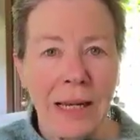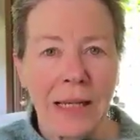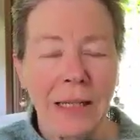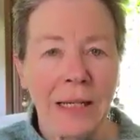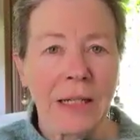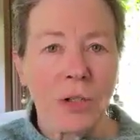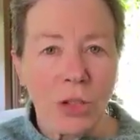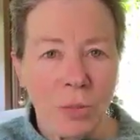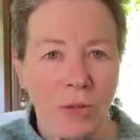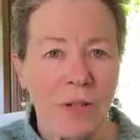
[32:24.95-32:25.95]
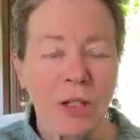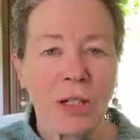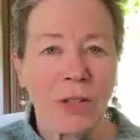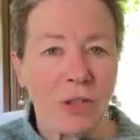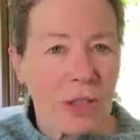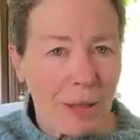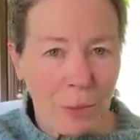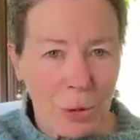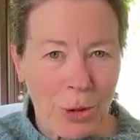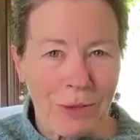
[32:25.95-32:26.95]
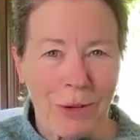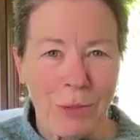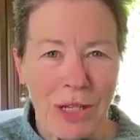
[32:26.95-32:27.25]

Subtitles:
and getting supervision of some sort from